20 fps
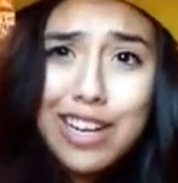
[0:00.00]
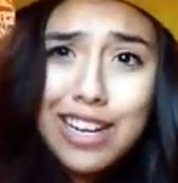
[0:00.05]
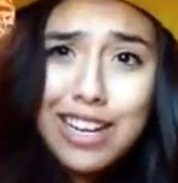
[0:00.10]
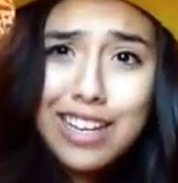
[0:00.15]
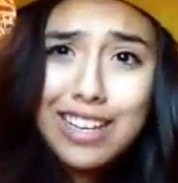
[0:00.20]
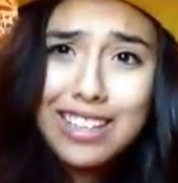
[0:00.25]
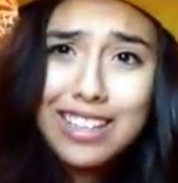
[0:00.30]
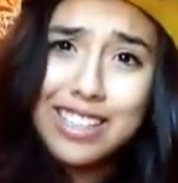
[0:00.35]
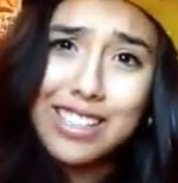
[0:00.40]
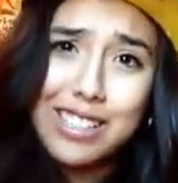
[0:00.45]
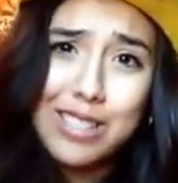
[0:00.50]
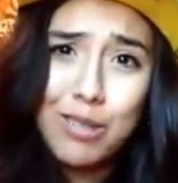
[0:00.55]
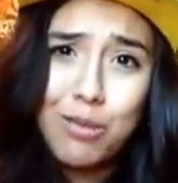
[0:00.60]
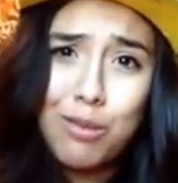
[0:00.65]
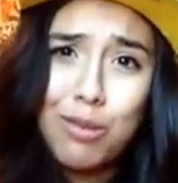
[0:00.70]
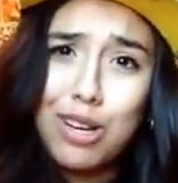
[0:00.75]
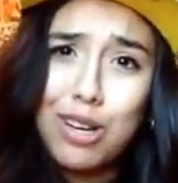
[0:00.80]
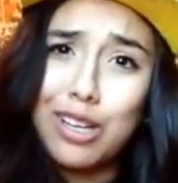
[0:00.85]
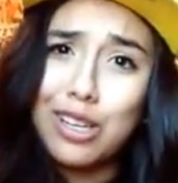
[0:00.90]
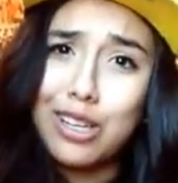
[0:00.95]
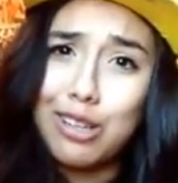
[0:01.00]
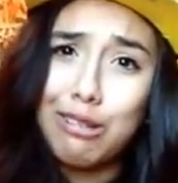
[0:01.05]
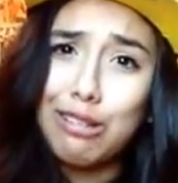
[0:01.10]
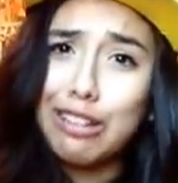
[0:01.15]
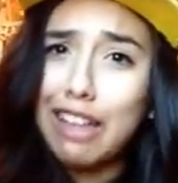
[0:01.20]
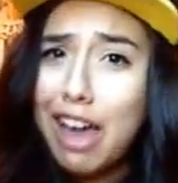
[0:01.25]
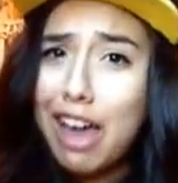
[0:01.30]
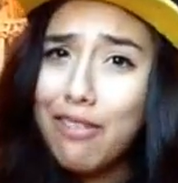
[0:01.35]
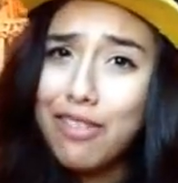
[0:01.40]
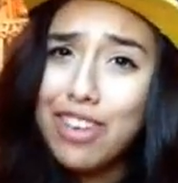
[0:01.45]
he is, or what a cute
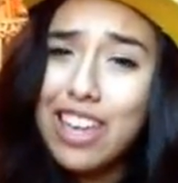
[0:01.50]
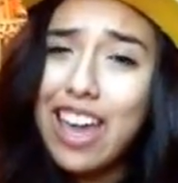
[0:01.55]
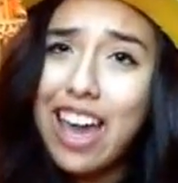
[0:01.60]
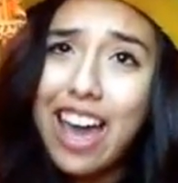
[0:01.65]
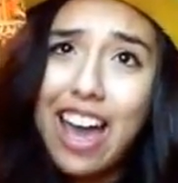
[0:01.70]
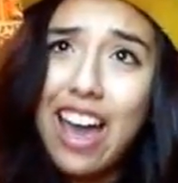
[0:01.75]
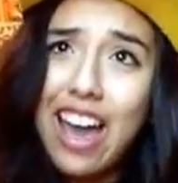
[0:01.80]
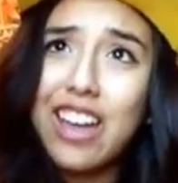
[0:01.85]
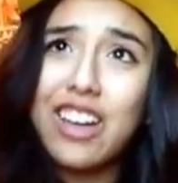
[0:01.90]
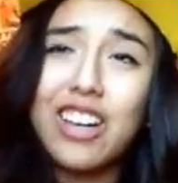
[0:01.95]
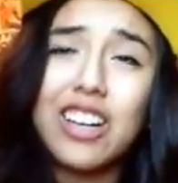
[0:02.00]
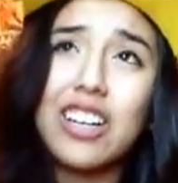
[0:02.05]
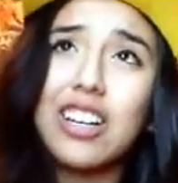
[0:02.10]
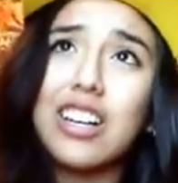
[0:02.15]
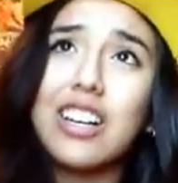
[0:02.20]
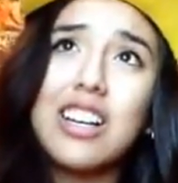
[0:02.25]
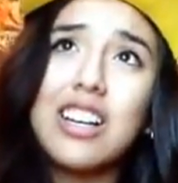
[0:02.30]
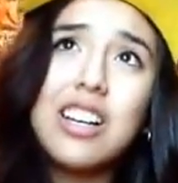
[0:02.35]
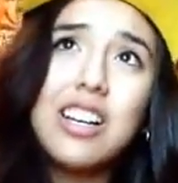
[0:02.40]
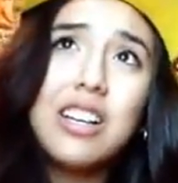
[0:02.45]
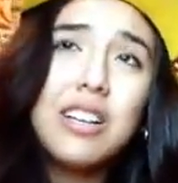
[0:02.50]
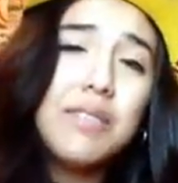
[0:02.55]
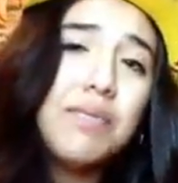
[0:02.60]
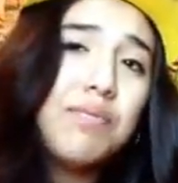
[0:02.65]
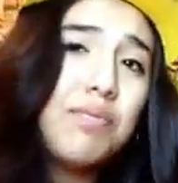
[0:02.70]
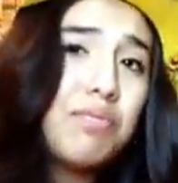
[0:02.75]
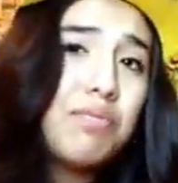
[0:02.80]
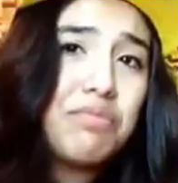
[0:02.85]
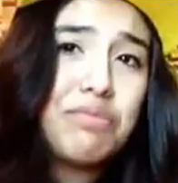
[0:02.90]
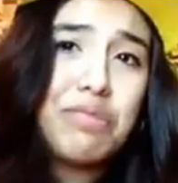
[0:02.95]
laugh he had, or
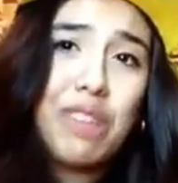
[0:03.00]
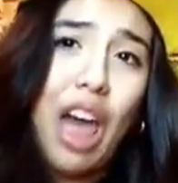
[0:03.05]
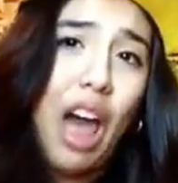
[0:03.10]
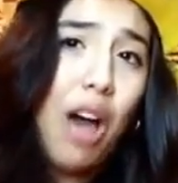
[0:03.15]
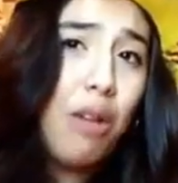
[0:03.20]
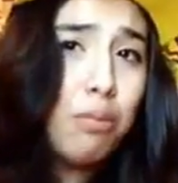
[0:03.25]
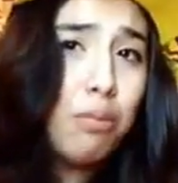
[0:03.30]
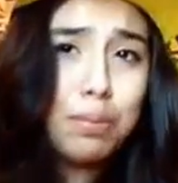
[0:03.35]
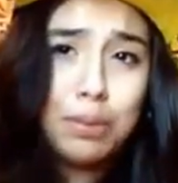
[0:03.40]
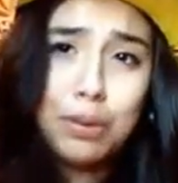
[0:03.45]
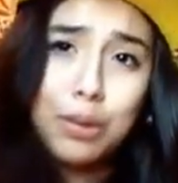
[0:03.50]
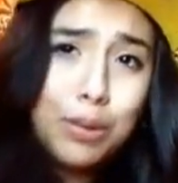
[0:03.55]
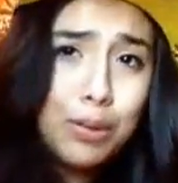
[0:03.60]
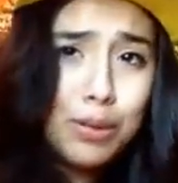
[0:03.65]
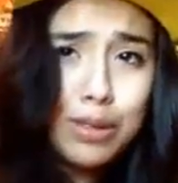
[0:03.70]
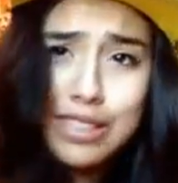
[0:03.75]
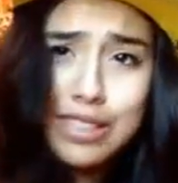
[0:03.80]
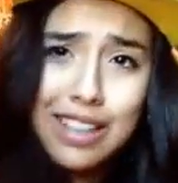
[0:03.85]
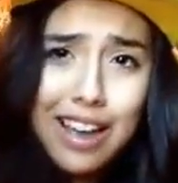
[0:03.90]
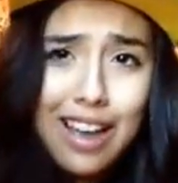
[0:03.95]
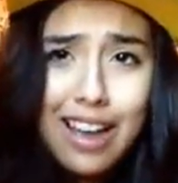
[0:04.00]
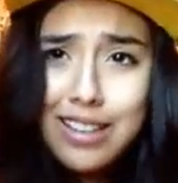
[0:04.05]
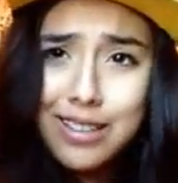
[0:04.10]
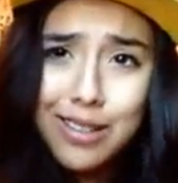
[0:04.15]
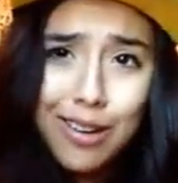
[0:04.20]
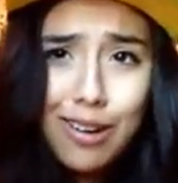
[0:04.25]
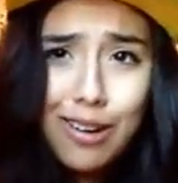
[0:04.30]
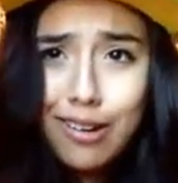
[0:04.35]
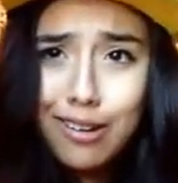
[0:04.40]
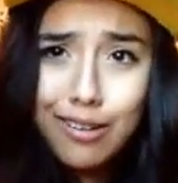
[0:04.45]
how blue his eyes
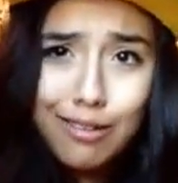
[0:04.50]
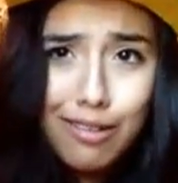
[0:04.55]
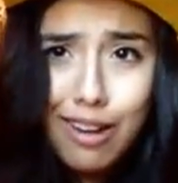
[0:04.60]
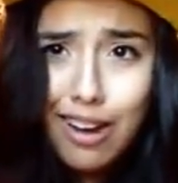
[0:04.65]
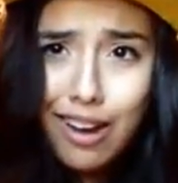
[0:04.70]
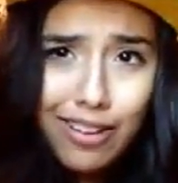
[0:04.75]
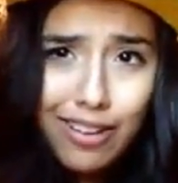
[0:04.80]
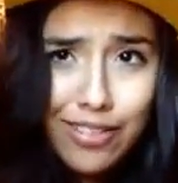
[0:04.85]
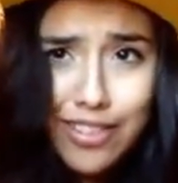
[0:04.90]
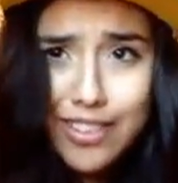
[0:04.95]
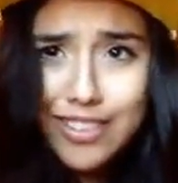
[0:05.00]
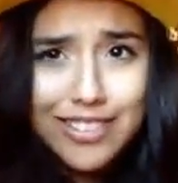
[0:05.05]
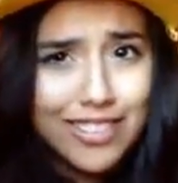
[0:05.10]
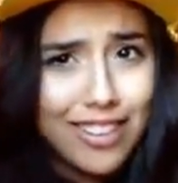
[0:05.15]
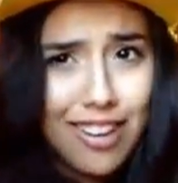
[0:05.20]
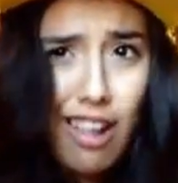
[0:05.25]
are, or whatever.